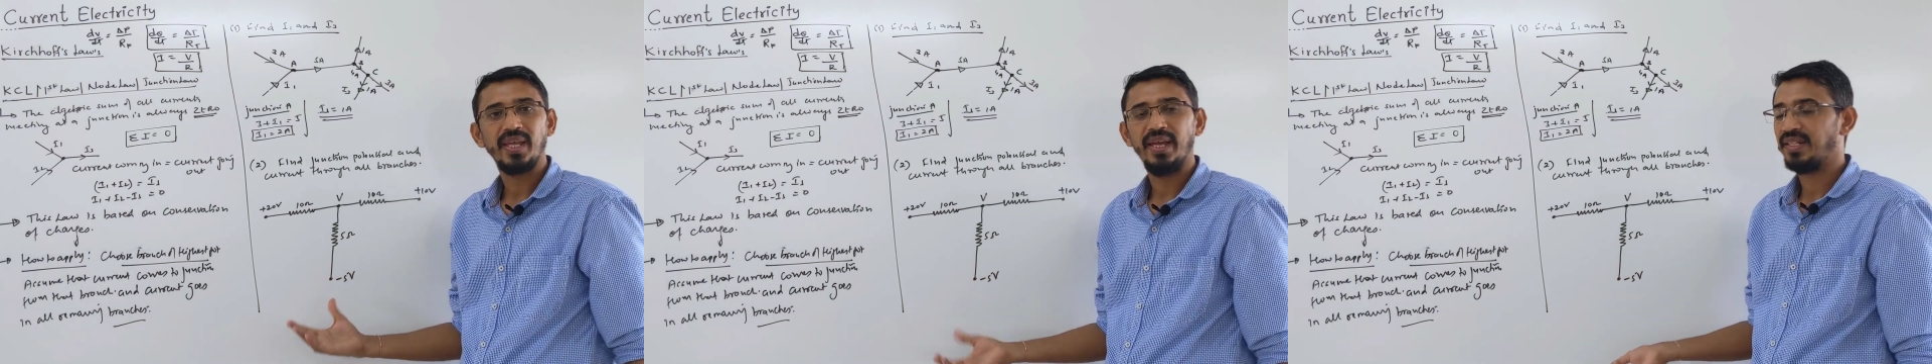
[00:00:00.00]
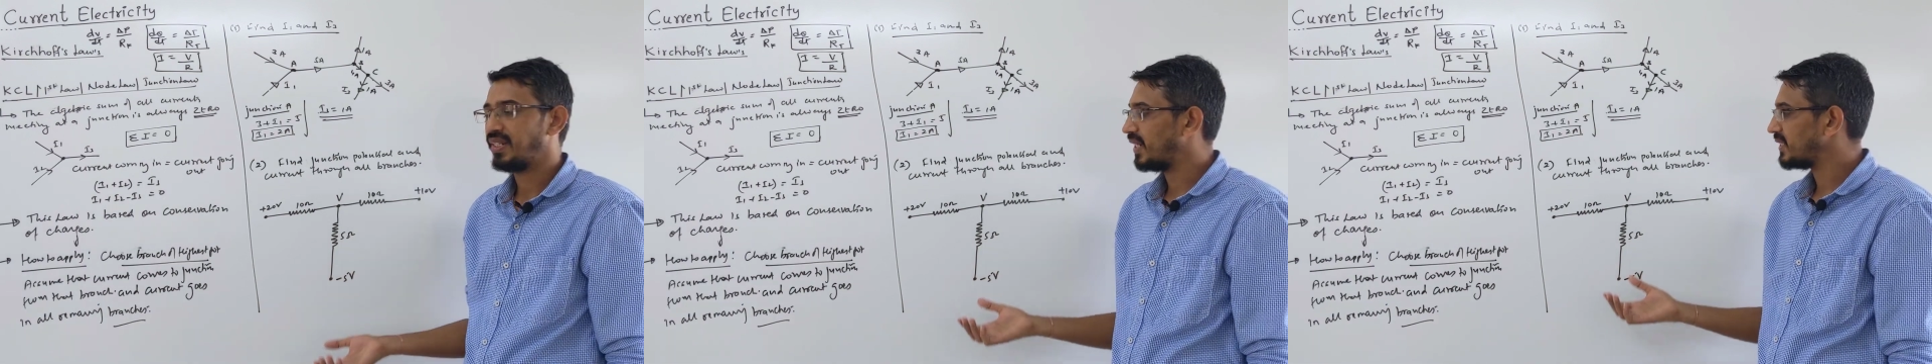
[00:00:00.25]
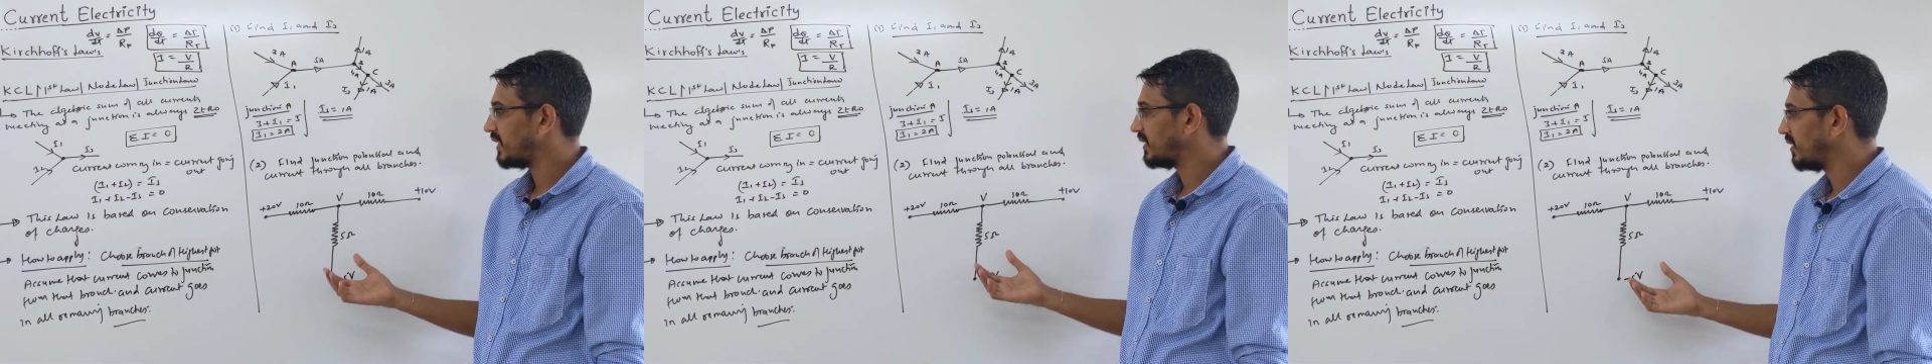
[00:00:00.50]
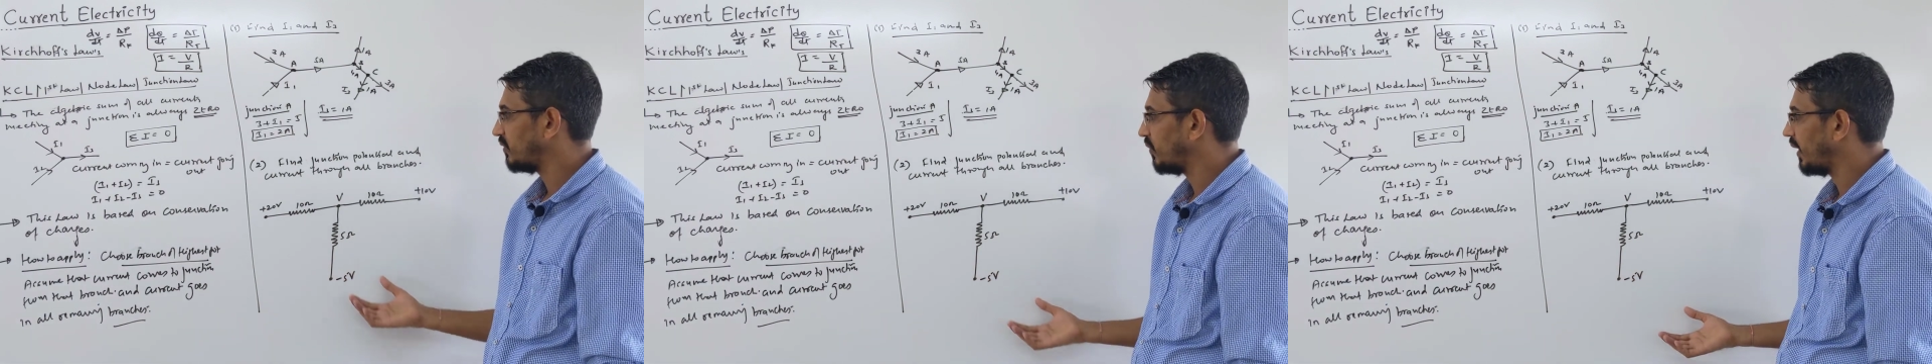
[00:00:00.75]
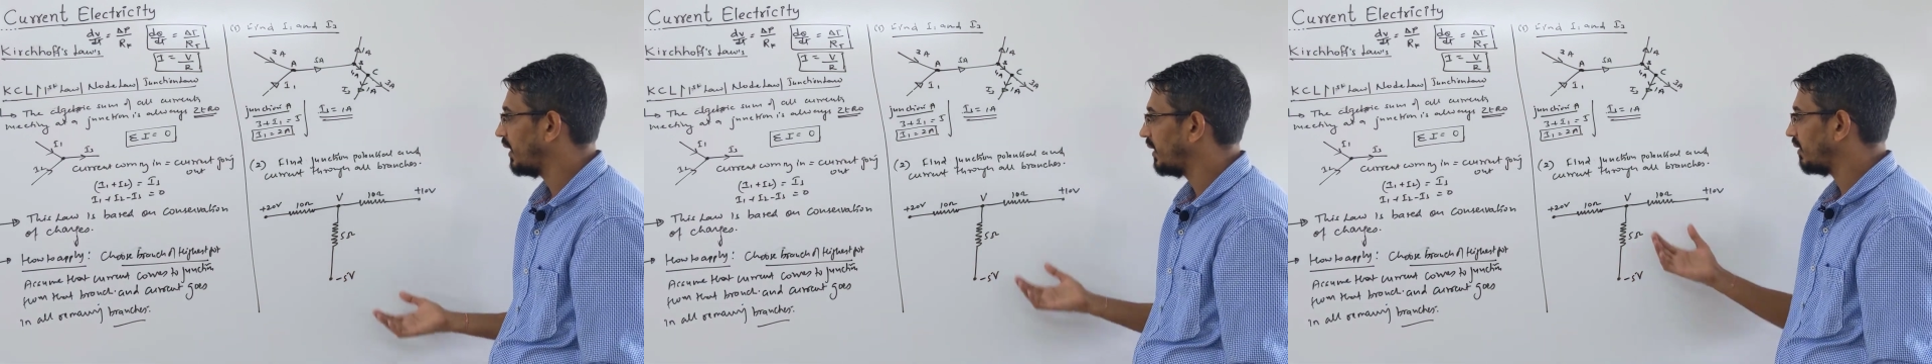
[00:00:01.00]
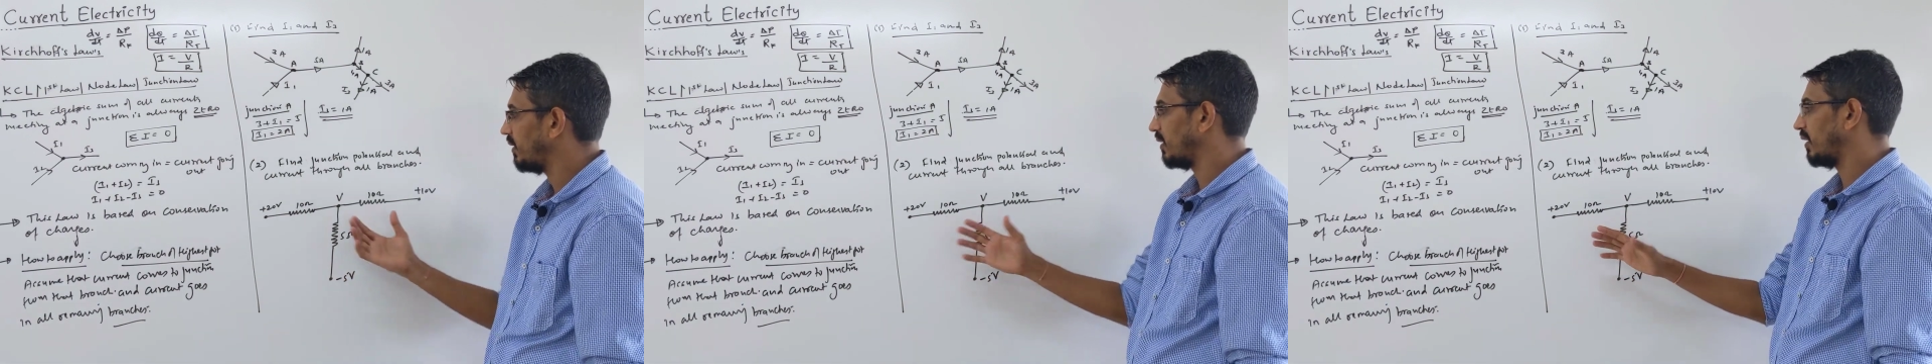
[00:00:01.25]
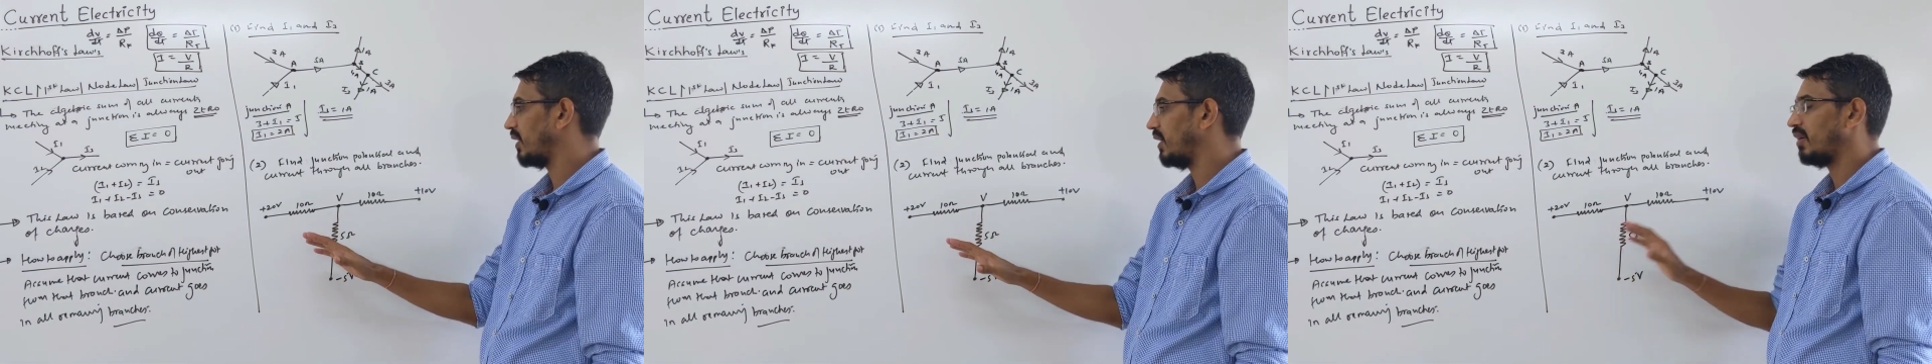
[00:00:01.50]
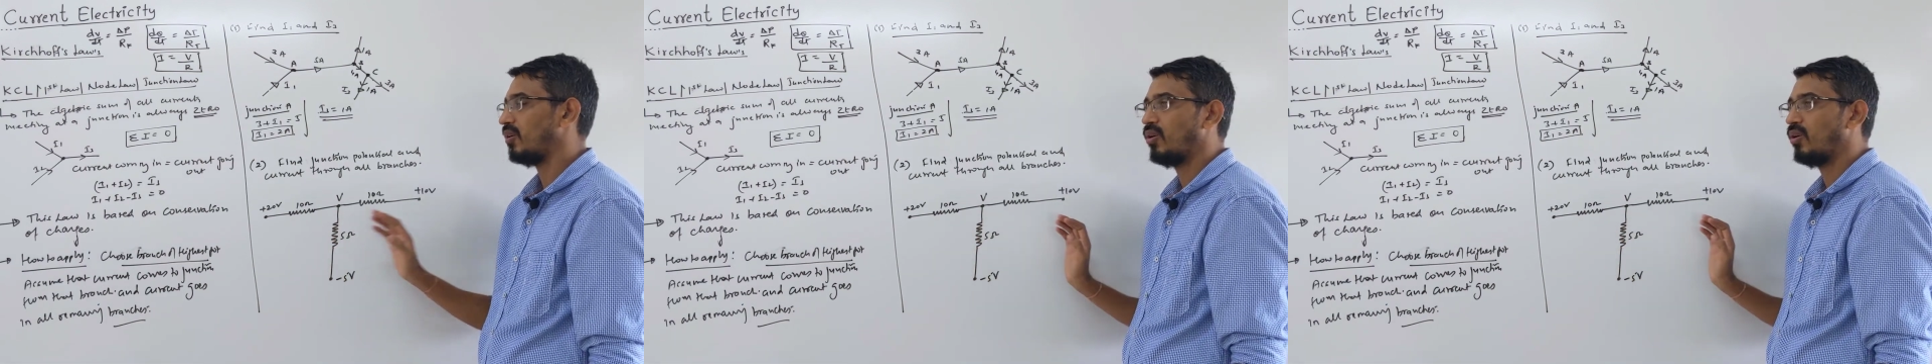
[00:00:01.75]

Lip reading: And they are asking that find current in